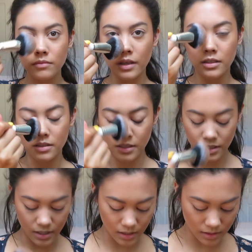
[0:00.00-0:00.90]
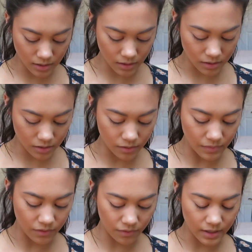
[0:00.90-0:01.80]
I just need to get the center of
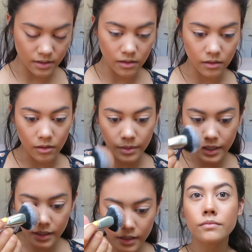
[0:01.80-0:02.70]
my face a little bit.